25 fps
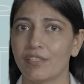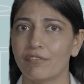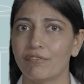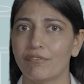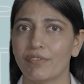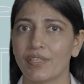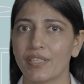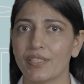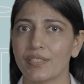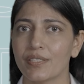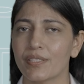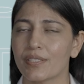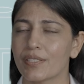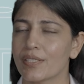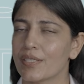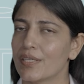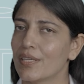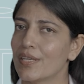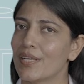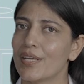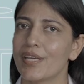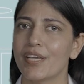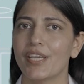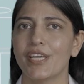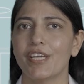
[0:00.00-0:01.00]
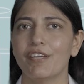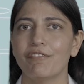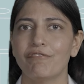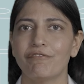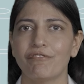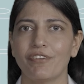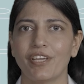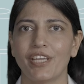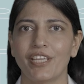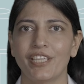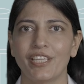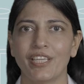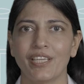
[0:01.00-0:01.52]
effects, if
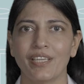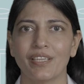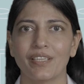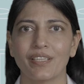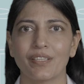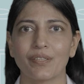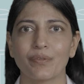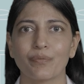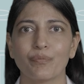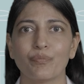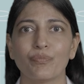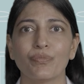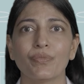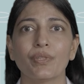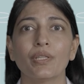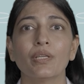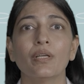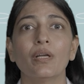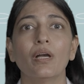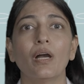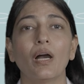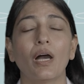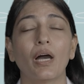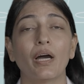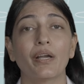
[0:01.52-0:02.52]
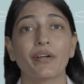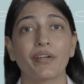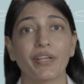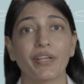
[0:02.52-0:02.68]
any. Our